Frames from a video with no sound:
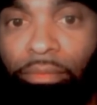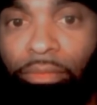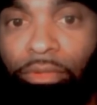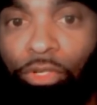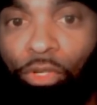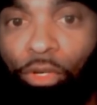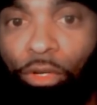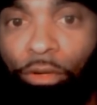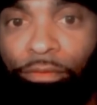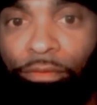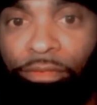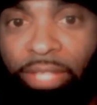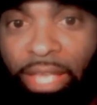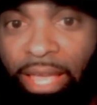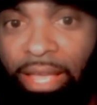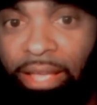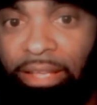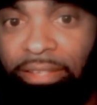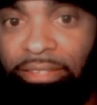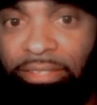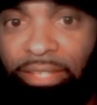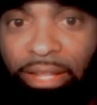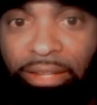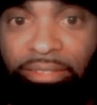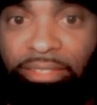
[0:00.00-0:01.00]
So if
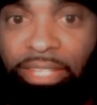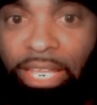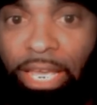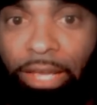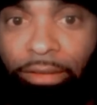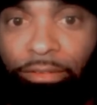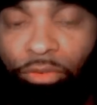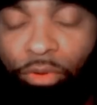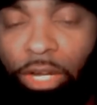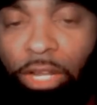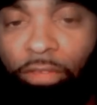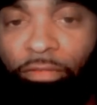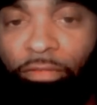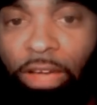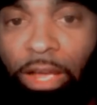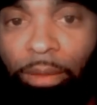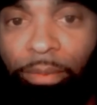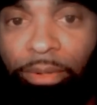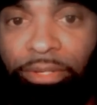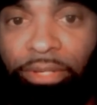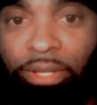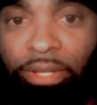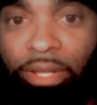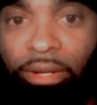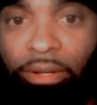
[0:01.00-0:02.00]
Tank sends Dev twenty-five
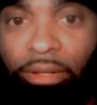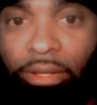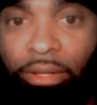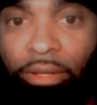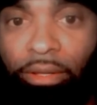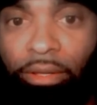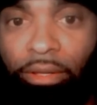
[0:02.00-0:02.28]
percent,